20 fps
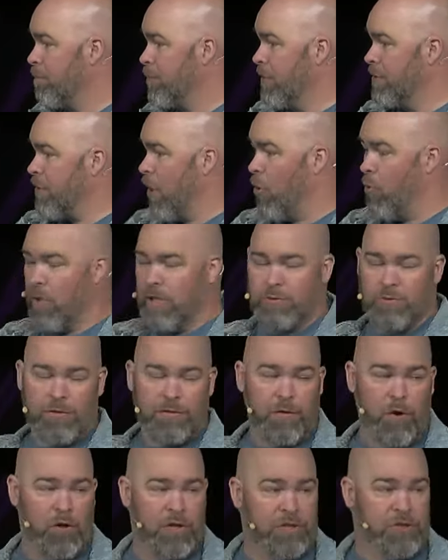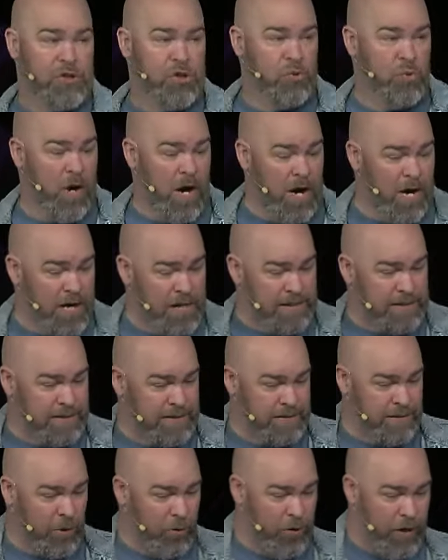It's always referring to
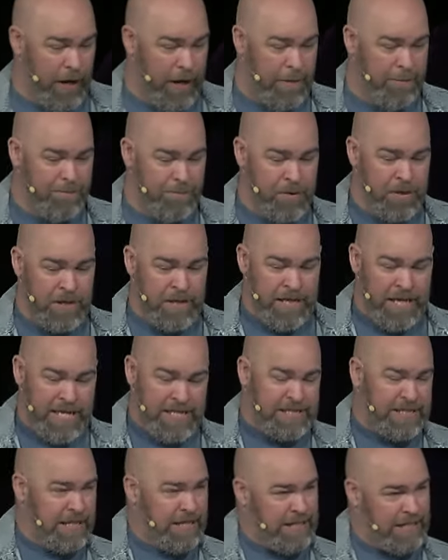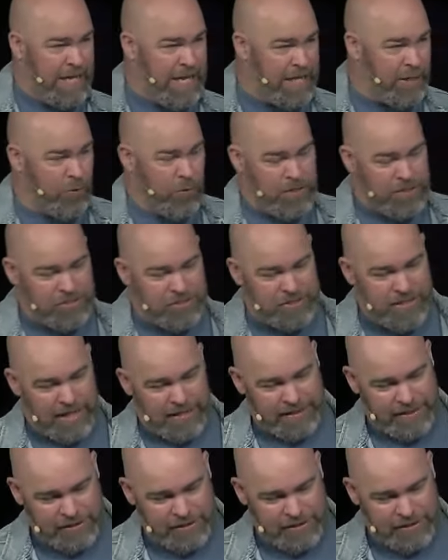us, okay? It's a language that